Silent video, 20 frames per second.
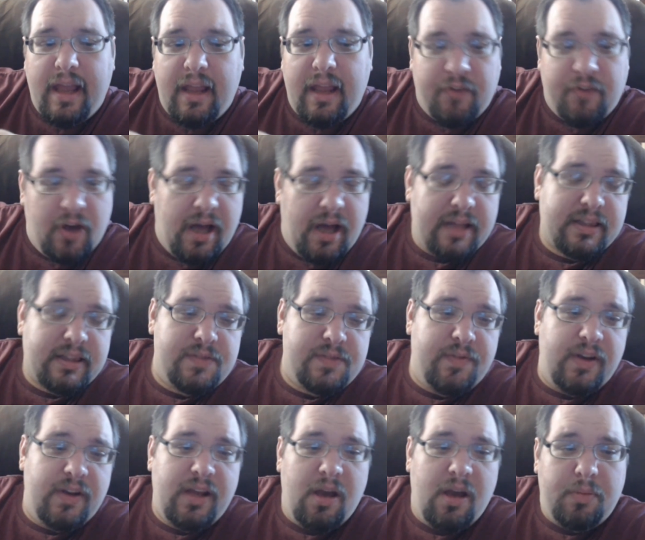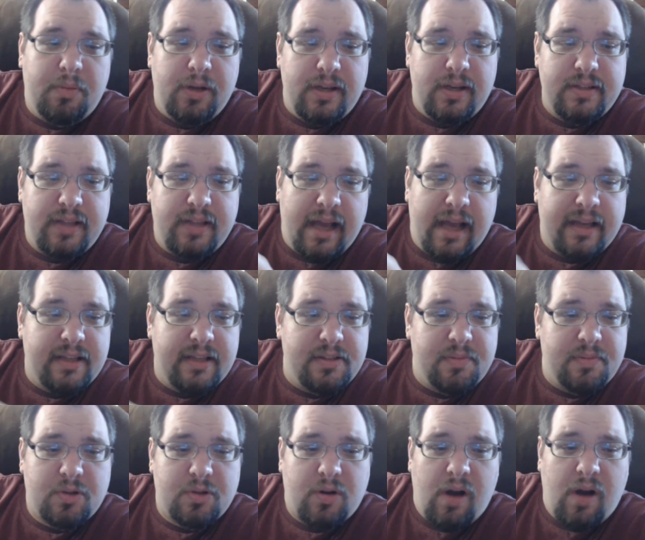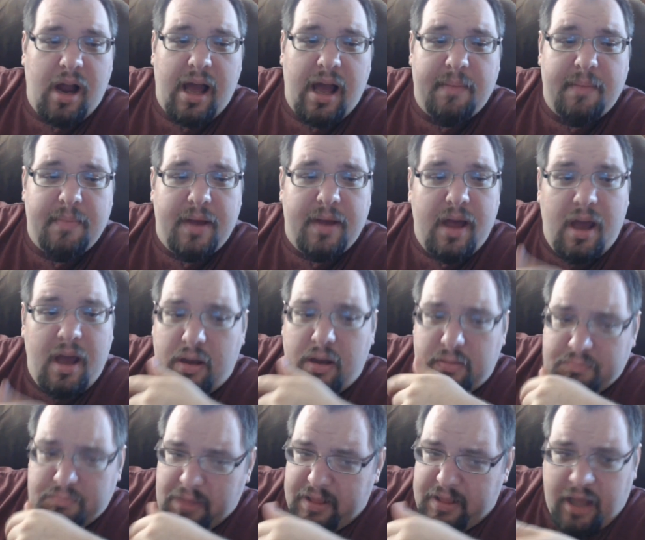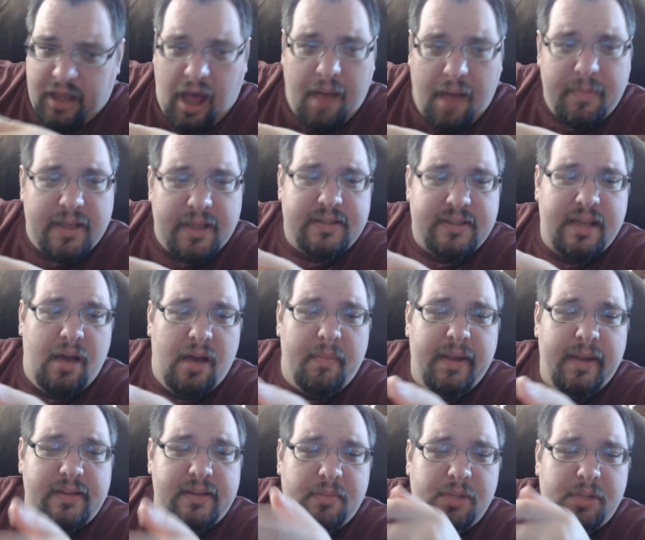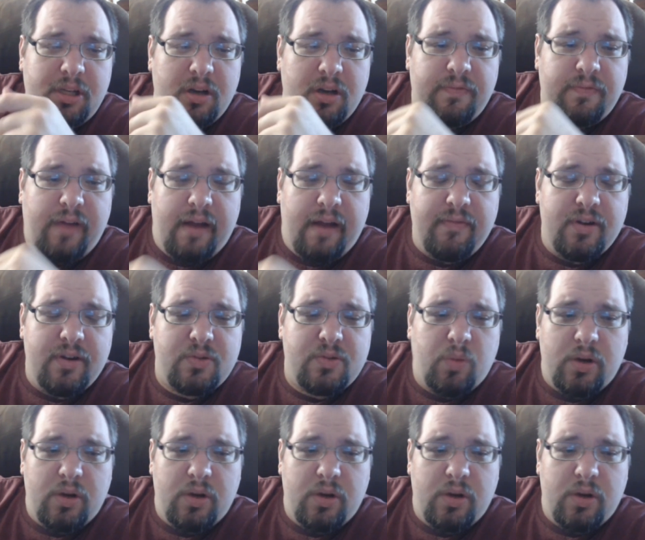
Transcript: If you like this video, please like and subscribe. In the comments, tell me some of your favorites.